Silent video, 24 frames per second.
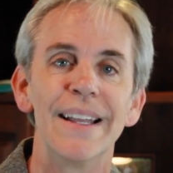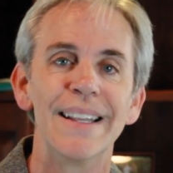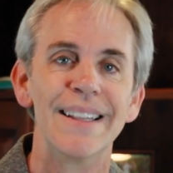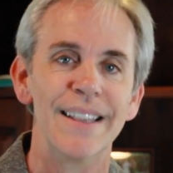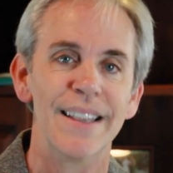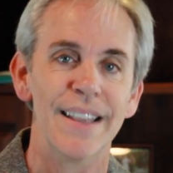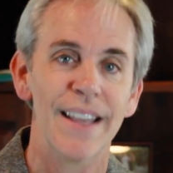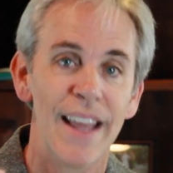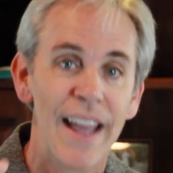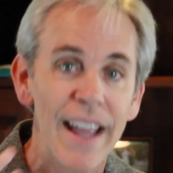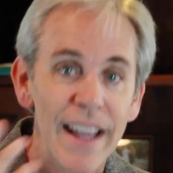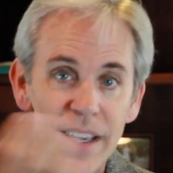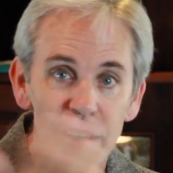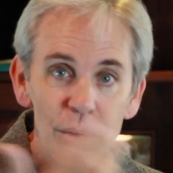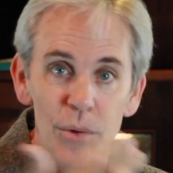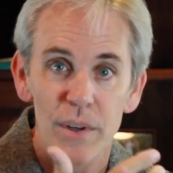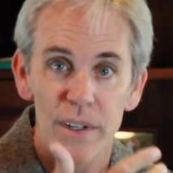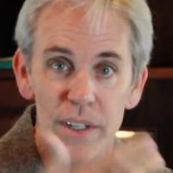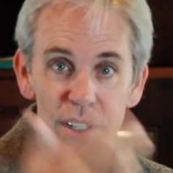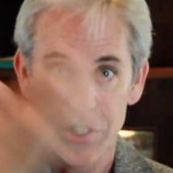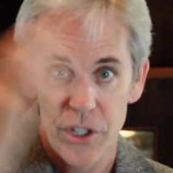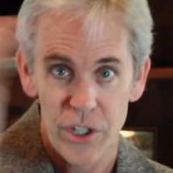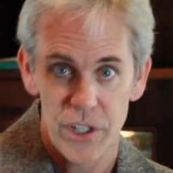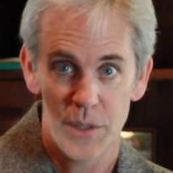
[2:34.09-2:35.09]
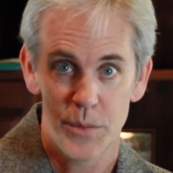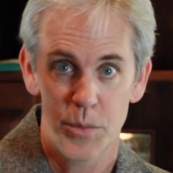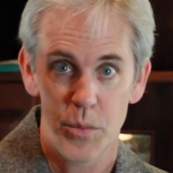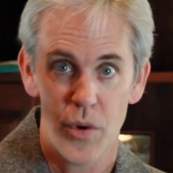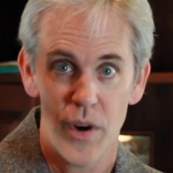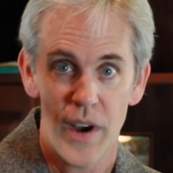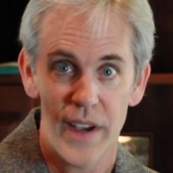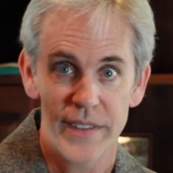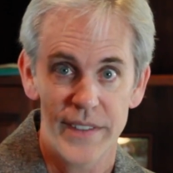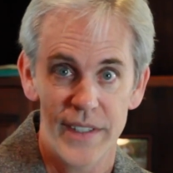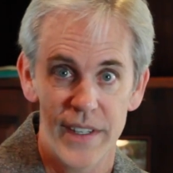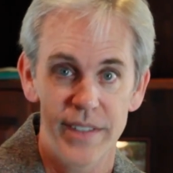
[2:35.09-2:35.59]
Language
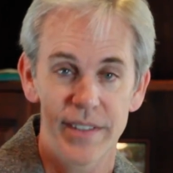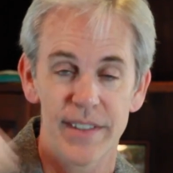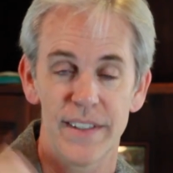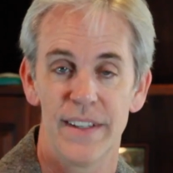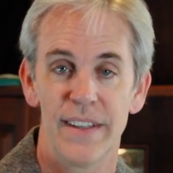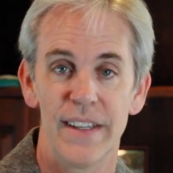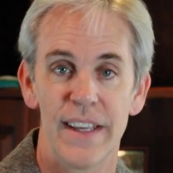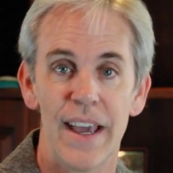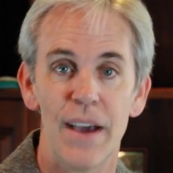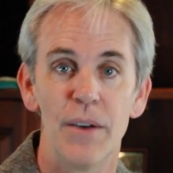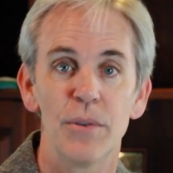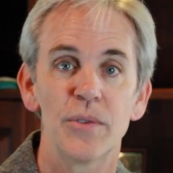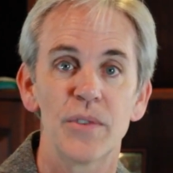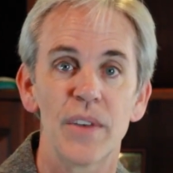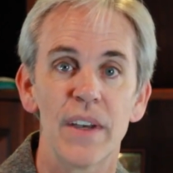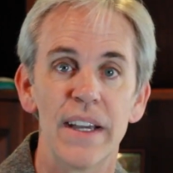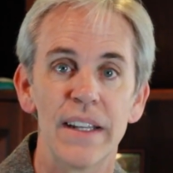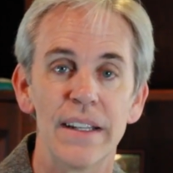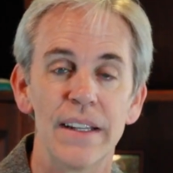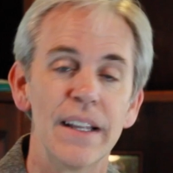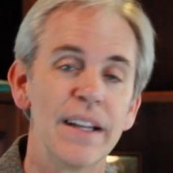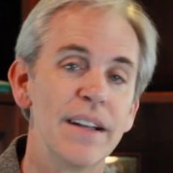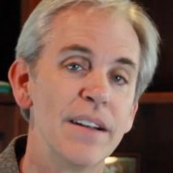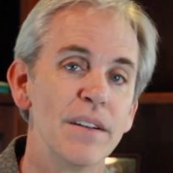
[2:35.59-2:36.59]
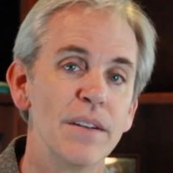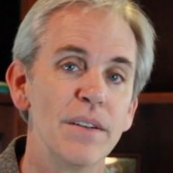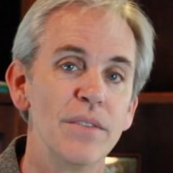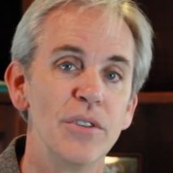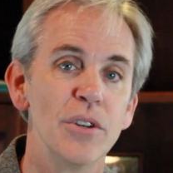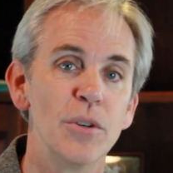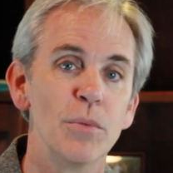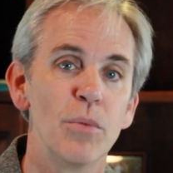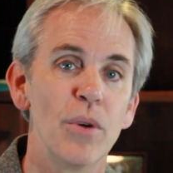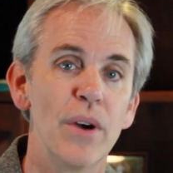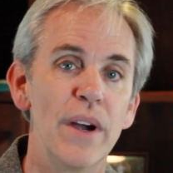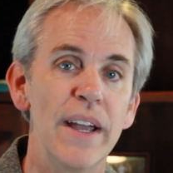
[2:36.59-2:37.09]
processed in the outside layer of
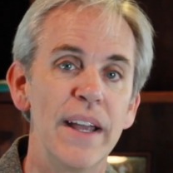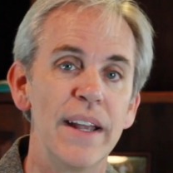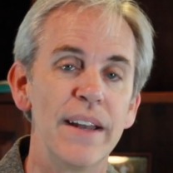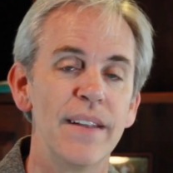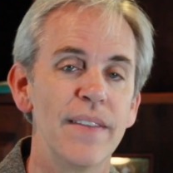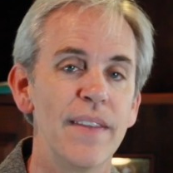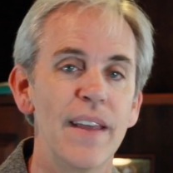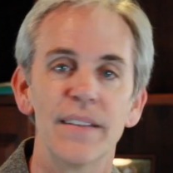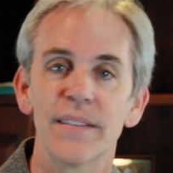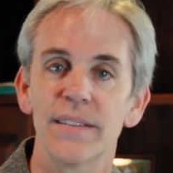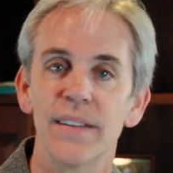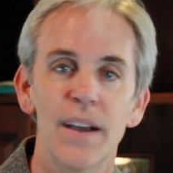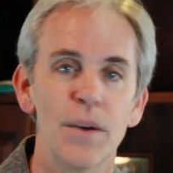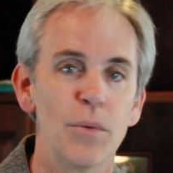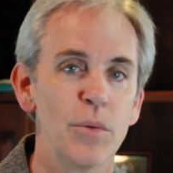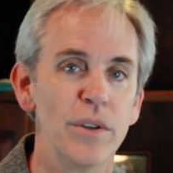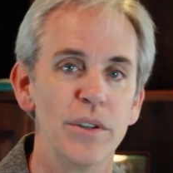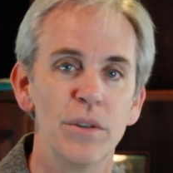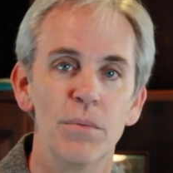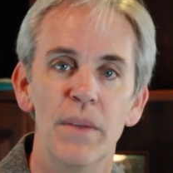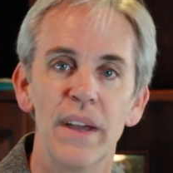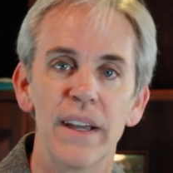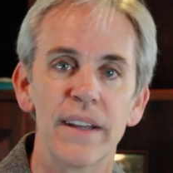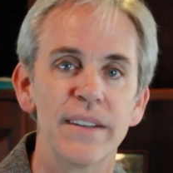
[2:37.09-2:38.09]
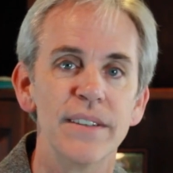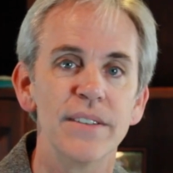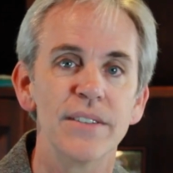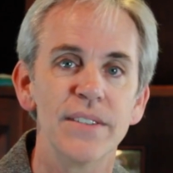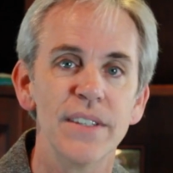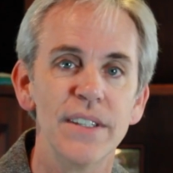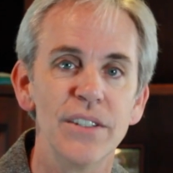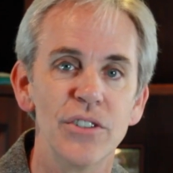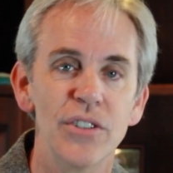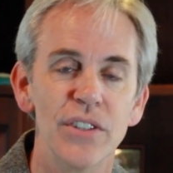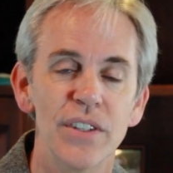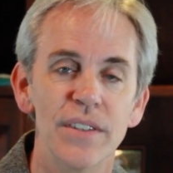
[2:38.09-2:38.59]
your brain, and that's not where you make
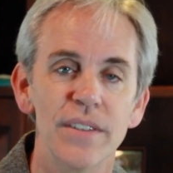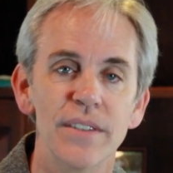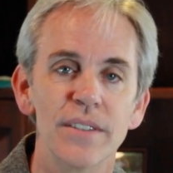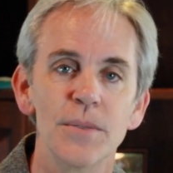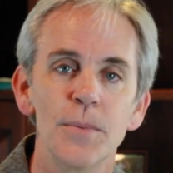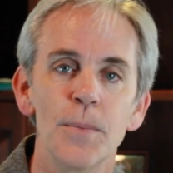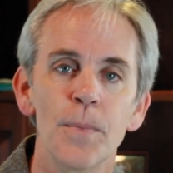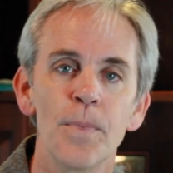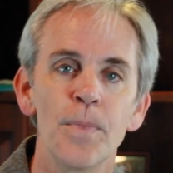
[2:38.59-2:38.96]
decisions.